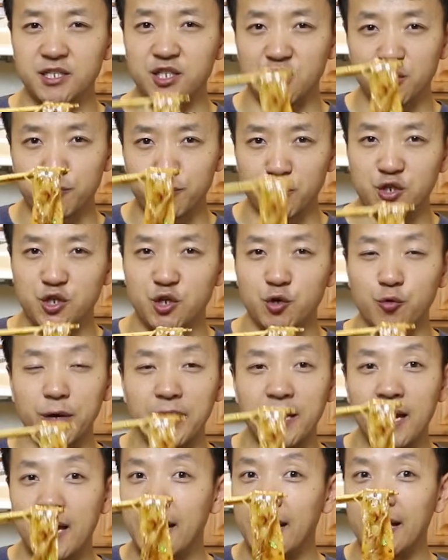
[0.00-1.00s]
super
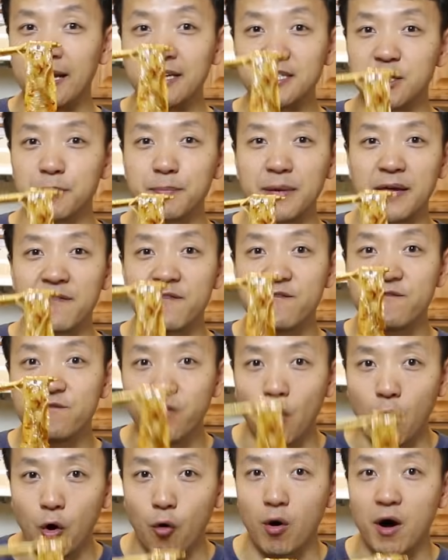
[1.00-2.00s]
chewy, and this can be
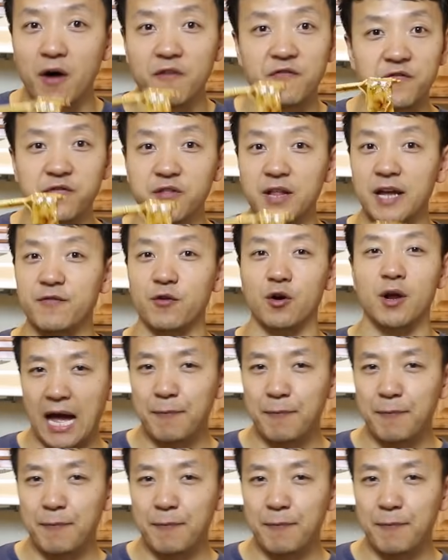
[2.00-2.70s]
full of flavor.